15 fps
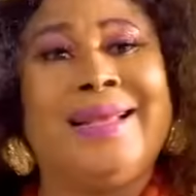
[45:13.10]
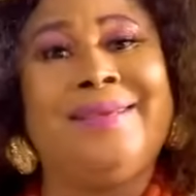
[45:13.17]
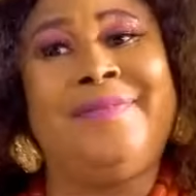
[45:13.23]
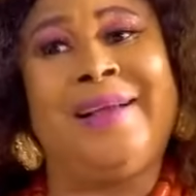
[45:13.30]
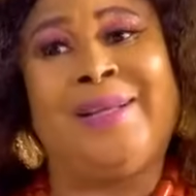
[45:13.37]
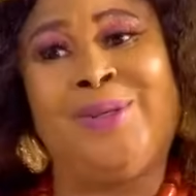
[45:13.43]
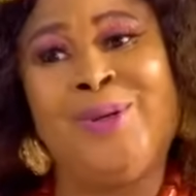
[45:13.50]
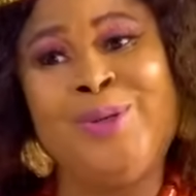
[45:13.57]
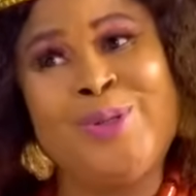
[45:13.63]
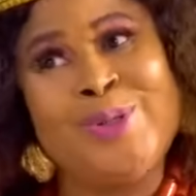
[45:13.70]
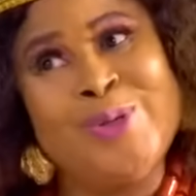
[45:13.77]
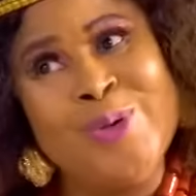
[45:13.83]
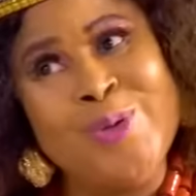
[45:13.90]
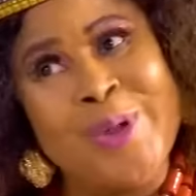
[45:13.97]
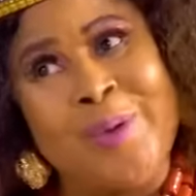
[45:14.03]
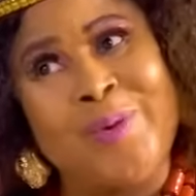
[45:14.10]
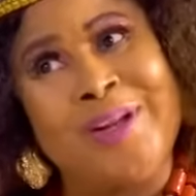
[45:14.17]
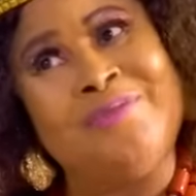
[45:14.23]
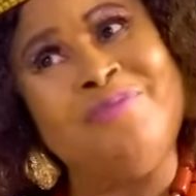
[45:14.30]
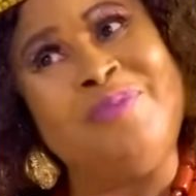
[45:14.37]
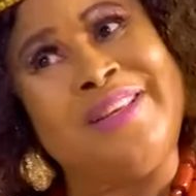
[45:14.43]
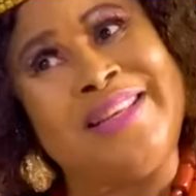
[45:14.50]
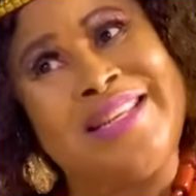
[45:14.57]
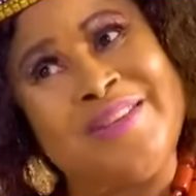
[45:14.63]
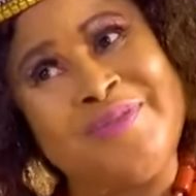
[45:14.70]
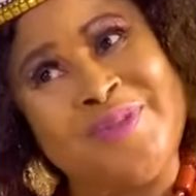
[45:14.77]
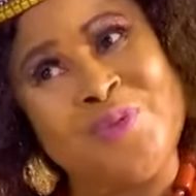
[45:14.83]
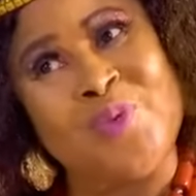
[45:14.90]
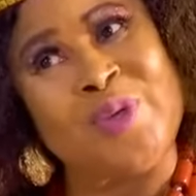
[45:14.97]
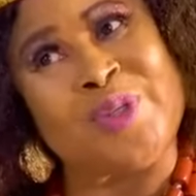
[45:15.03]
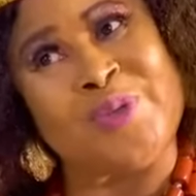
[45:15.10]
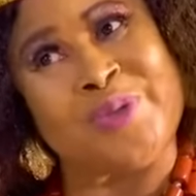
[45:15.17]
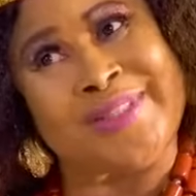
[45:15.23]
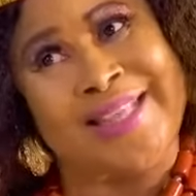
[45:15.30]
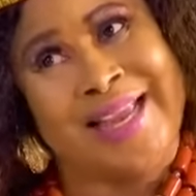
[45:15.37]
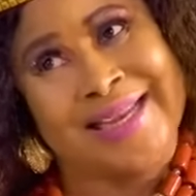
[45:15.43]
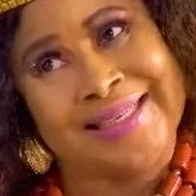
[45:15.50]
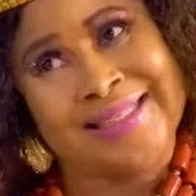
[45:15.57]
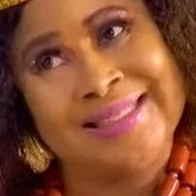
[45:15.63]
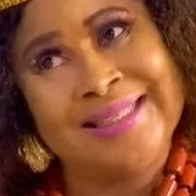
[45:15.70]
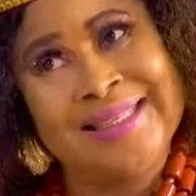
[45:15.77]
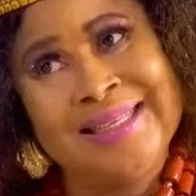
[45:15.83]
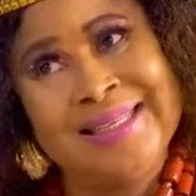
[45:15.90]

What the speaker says: If I don't know you, I would have believed what you said.